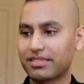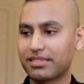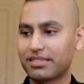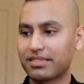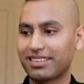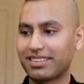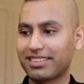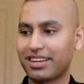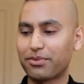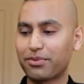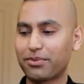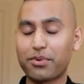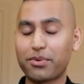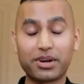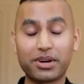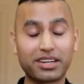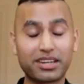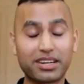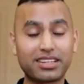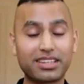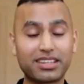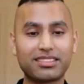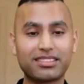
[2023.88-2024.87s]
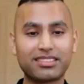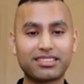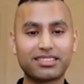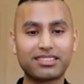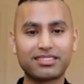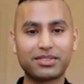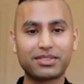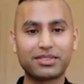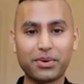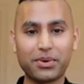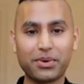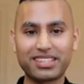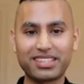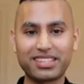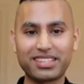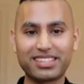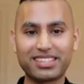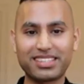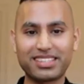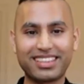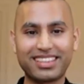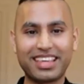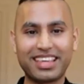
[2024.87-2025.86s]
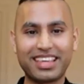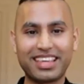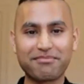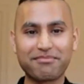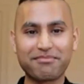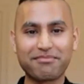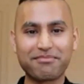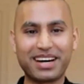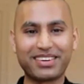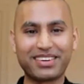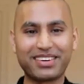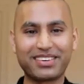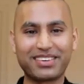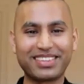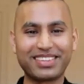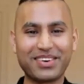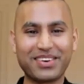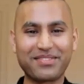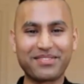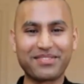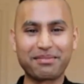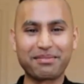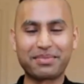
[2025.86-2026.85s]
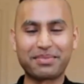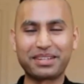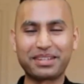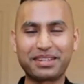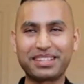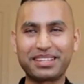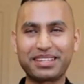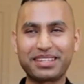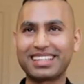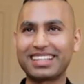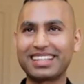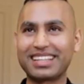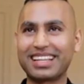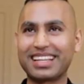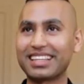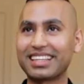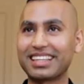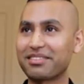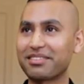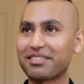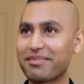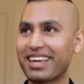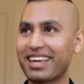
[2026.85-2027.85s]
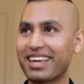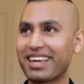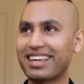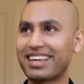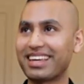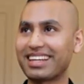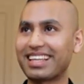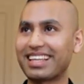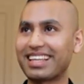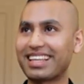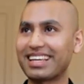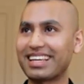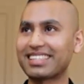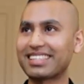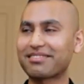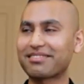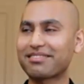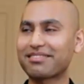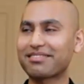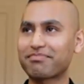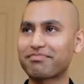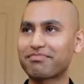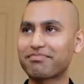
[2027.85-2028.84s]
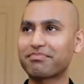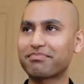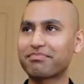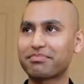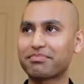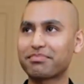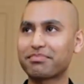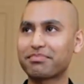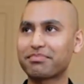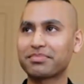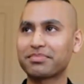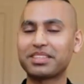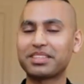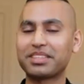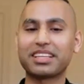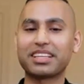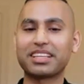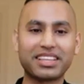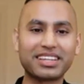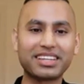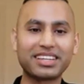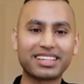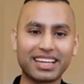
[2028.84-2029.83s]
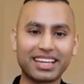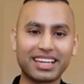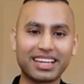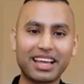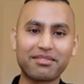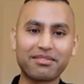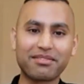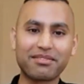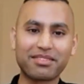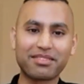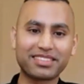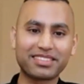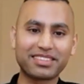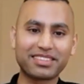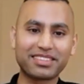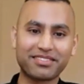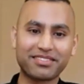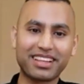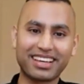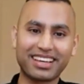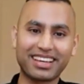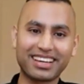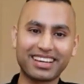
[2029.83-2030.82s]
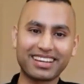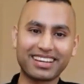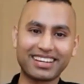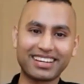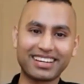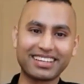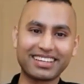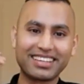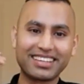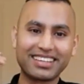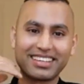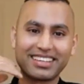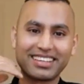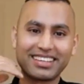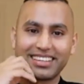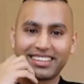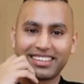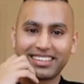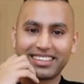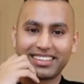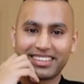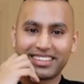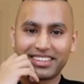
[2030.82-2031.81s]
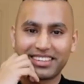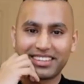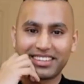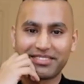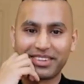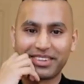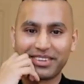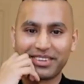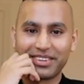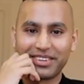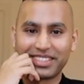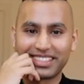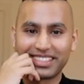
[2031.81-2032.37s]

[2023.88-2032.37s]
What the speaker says: work twice the amount of a normal person and then make it, that's the third levels of like evolutions